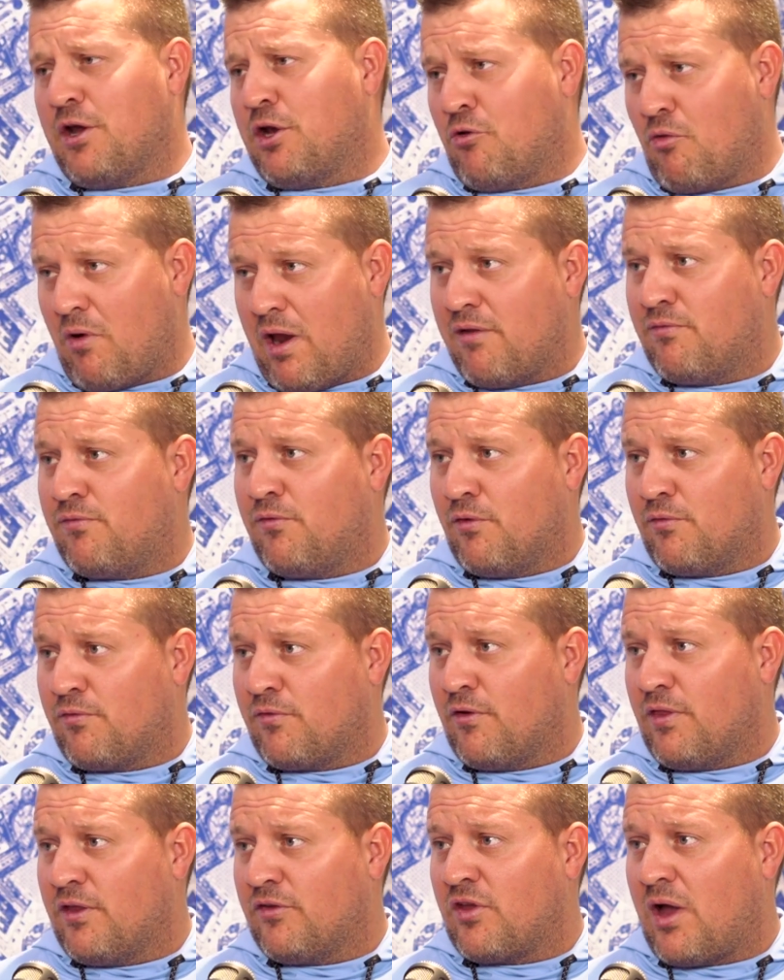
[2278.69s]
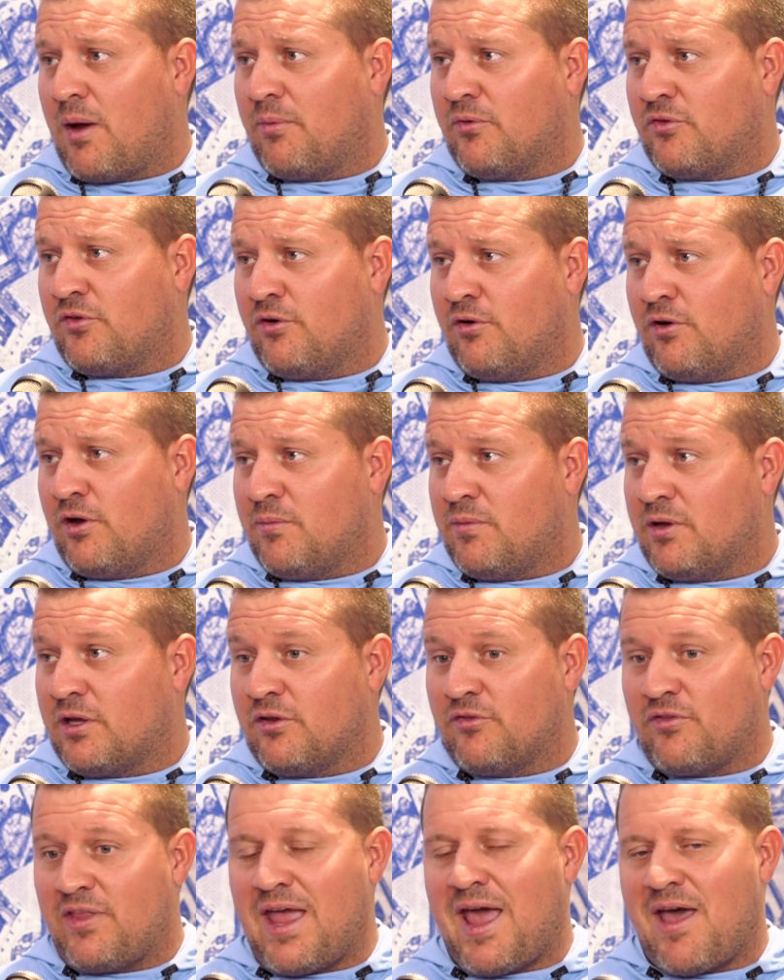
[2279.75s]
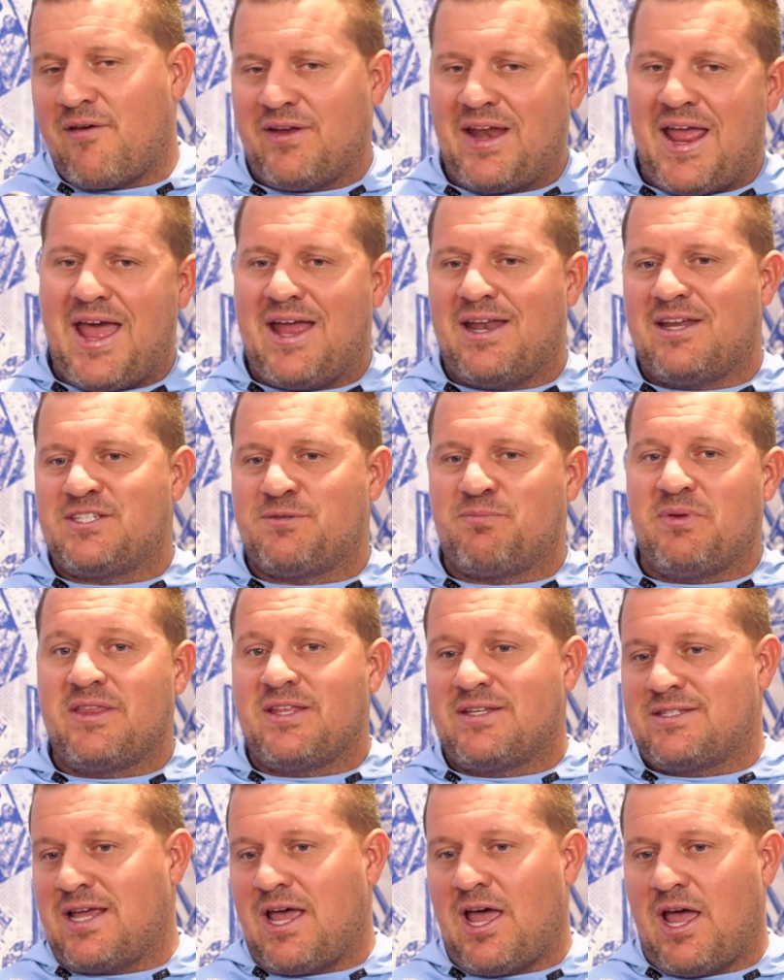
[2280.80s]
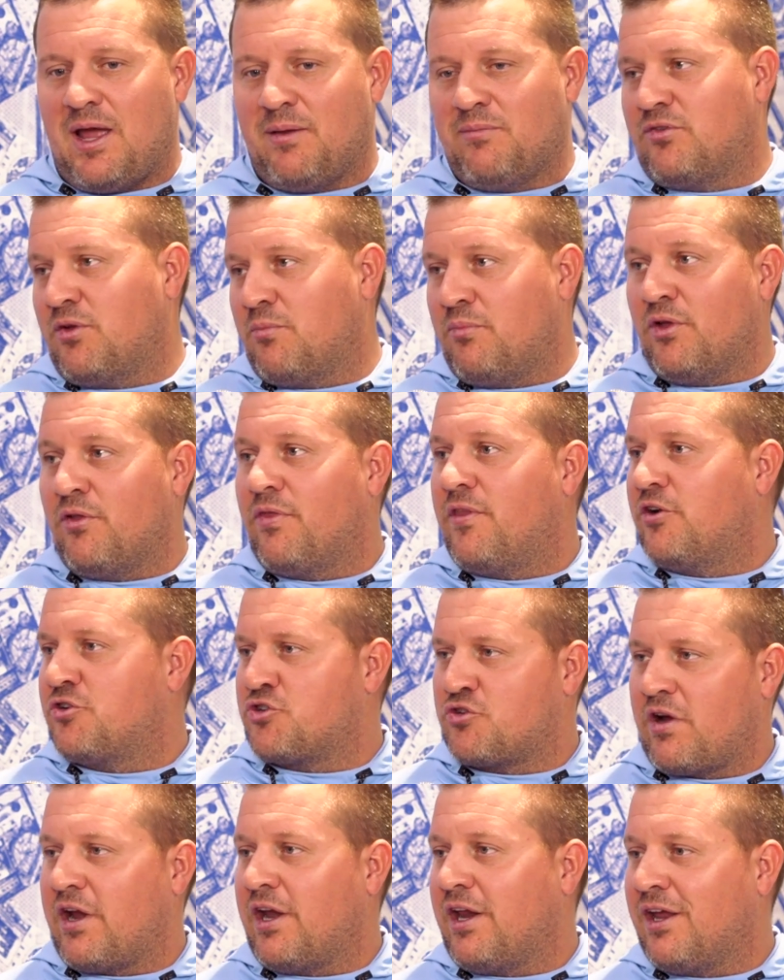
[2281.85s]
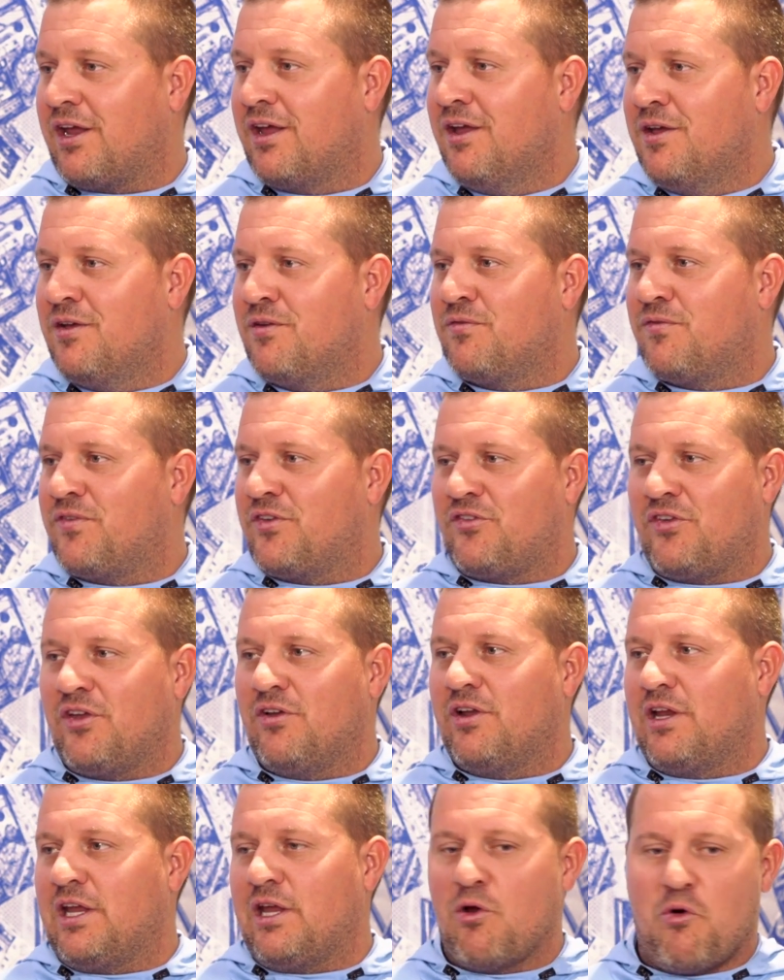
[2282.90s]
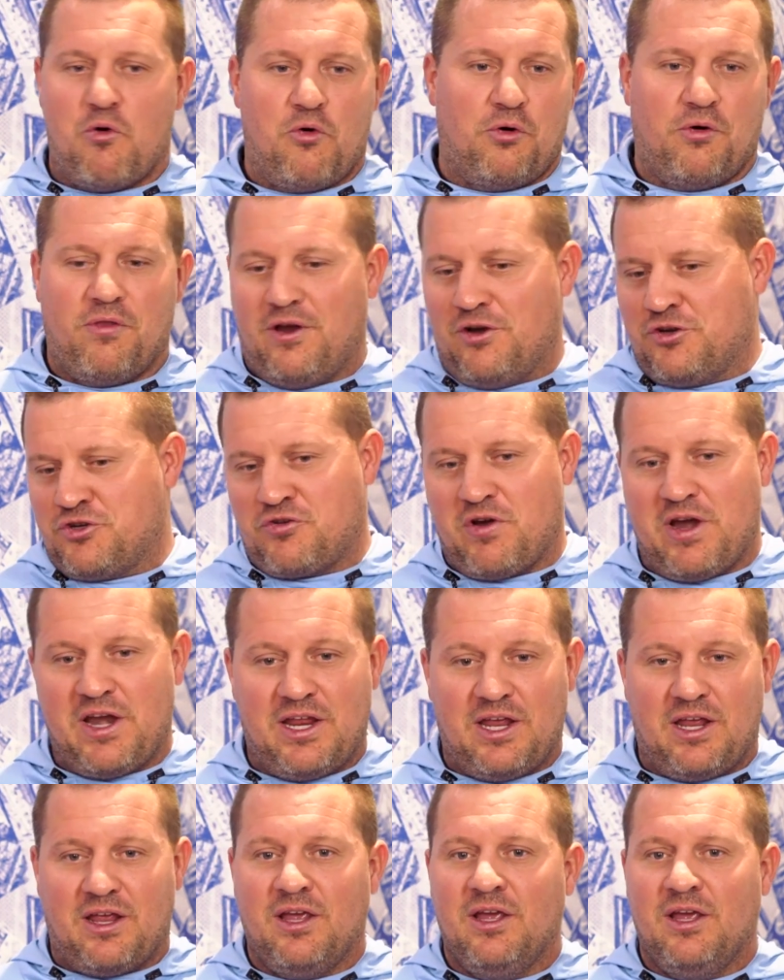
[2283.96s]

grateful for this opportunity because they haven't had to spend the time to build their training facility or their training